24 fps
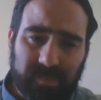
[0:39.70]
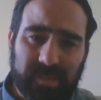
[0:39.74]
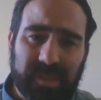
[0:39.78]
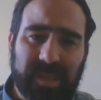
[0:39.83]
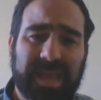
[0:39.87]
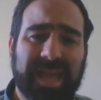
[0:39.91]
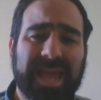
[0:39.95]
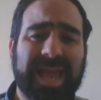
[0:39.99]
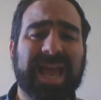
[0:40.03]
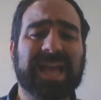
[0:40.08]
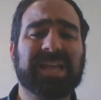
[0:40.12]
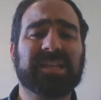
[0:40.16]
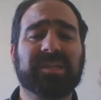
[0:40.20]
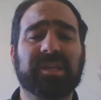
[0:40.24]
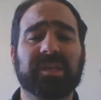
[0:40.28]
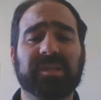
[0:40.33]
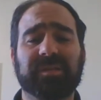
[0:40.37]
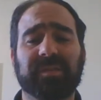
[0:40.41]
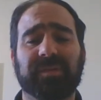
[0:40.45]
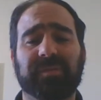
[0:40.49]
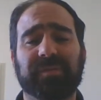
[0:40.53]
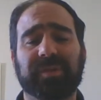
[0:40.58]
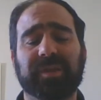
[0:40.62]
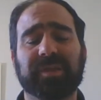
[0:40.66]

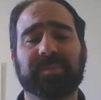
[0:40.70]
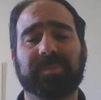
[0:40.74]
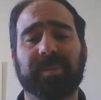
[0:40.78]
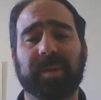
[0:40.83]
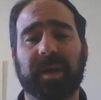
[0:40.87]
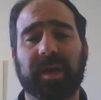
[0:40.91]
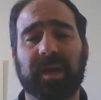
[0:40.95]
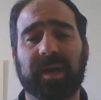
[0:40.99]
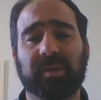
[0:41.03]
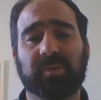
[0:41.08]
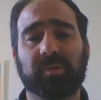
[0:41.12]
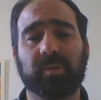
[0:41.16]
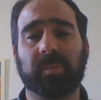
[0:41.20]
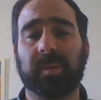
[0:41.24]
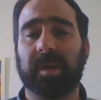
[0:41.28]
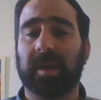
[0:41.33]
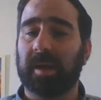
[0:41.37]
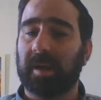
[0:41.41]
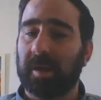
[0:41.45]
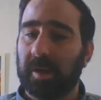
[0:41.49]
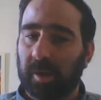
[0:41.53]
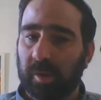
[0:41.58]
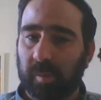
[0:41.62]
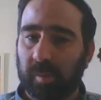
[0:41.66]
ashes of this Parah
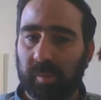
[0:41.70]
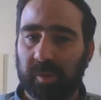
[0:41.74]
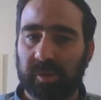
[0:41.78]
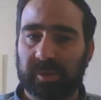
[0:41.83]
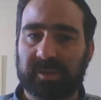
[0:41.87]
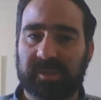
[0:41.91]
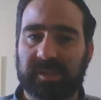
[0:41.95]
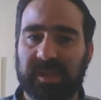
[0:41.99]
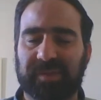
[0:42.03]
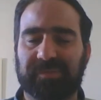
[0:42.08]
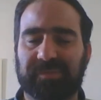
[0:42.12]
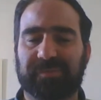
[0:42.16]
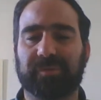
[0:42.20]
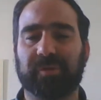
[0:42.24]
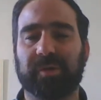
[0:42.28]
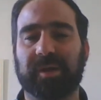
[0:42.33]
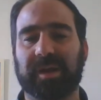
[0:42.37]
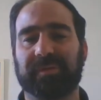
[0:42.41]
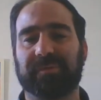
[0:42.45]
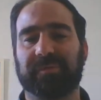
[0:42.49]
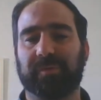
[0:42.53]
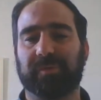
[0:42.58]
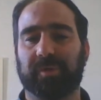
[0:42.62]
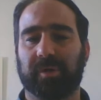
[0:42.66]
Aduma will stay
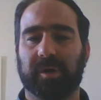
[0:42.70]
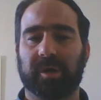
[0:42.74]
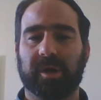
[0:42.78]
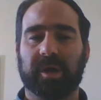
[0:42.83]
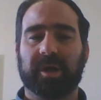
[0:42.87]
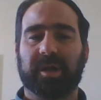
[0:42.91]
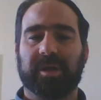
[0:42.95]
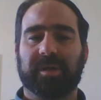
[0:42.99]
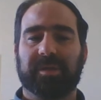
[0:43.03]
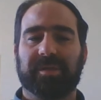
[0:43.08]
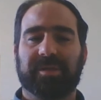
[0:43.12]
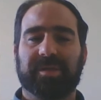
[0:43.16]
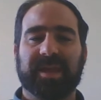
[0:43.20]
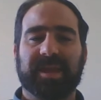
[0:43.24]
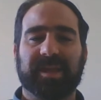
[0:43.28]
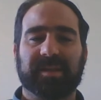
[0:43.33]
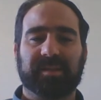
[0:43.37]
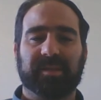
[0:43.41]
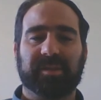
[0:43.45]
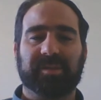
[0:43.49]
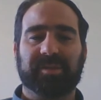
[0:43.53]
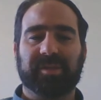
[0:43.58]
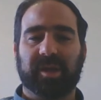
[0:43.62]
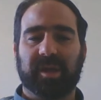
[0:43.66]
forever, that
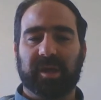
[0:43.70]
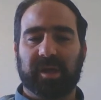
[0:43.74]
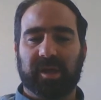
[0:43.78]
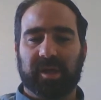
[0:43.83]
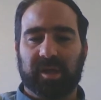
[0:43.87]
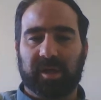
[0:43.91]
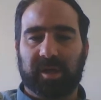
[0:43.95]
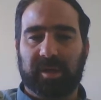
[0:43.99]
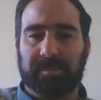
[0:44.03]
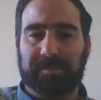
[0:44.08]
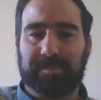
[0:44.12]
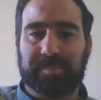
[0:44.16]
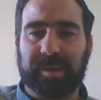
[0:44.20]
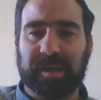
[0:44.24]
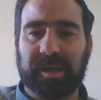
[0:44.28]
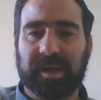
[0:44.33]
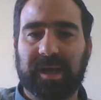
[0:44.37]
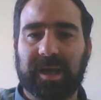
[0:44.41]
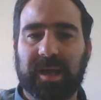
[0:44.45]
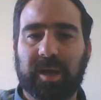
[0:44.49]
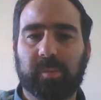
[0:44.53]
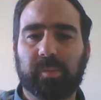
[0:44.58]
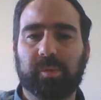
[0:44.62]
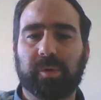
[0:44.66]
the
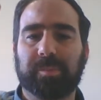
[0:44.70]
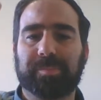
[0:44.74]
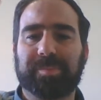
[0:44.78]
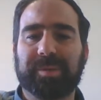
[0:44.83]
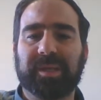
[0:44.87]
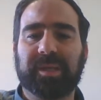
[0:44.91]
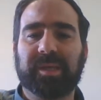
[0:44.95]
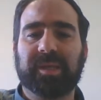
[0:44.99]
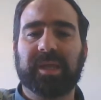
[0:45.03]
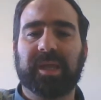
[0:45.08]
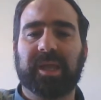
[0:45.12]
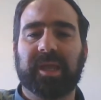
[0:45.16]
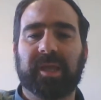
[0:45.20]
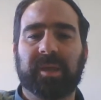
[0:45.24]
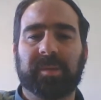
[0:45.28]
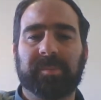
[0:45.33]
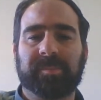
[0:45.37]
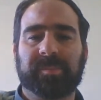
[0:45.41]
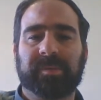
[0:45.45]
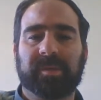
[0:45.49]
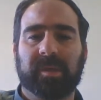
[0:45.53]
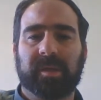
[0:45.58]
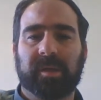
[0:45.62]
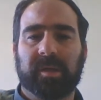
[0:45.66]
Parah will be
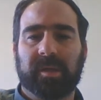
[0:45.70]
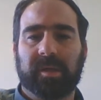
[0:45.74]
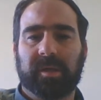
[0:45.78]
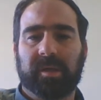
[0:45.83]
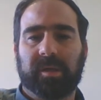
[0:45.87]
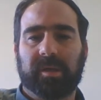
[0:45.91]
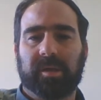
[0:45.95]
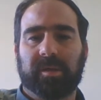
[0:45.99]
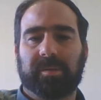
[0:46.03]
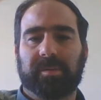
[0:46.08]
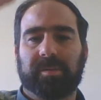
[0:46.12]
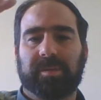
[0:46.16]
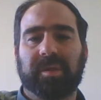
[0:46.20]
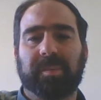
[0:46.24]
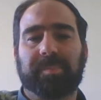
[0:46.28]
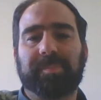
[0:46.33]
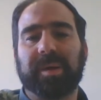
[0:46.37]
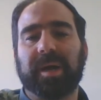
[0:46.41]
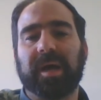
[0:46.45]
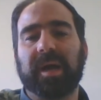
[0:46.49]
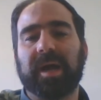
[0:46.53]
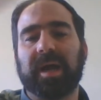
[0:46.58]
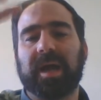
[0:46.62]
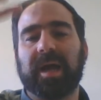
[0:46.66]
named the
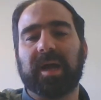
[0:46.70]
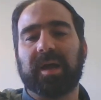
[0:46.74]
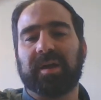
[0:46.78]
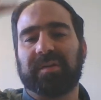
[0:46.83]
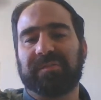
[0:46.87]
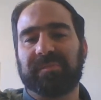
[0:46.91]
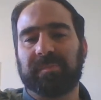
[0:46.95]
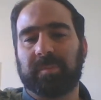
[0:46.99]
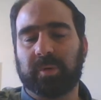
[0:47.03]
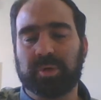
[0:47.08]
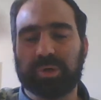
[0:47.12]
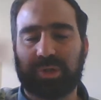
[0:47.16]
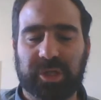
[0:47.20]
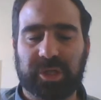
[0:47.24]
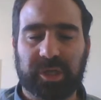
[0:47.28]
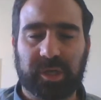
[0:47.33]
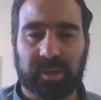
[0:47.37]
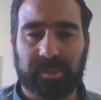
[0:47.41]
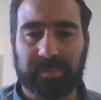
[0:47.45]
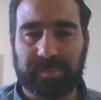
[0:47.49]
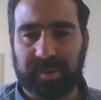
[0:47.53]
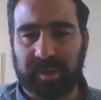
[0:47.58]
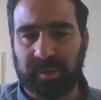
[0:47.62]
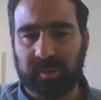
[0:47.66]
Parah of Moshe
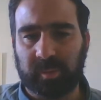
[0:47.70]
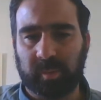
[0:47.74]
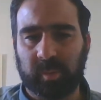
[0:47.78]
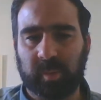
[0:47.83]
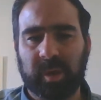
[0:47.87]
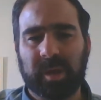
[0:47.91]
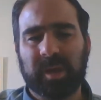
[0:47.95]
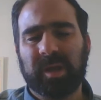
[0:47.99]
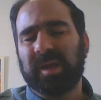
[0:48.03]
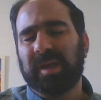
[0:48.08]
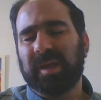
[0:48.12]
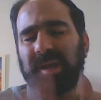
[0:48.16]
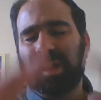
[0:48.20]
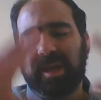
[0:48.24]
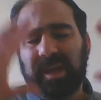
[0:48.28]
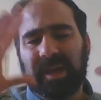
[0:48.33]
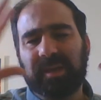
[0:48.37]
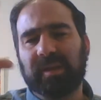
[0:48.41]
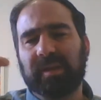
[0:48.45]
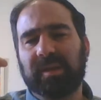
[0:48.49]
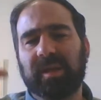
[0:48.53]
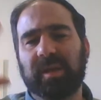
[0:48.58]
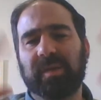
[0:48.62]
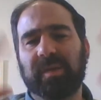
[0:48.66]
Rabbeinu,
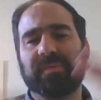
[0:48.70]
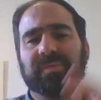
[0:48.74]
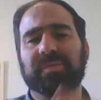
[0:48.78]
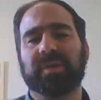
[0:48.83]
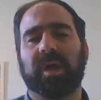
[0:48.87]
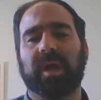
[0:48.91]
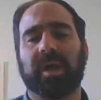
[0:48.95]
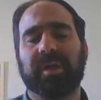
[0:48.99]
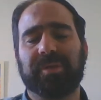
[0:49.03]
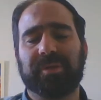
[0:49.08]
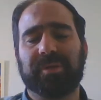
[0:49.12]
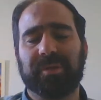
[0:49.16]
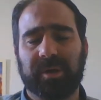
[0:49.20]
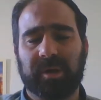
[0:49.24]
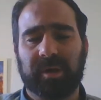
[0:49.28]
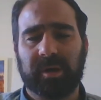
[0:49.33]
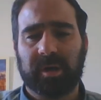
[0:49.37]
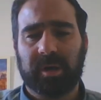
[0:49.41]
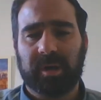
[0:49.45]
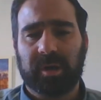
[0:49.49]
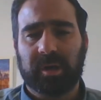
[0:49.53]
and he gives other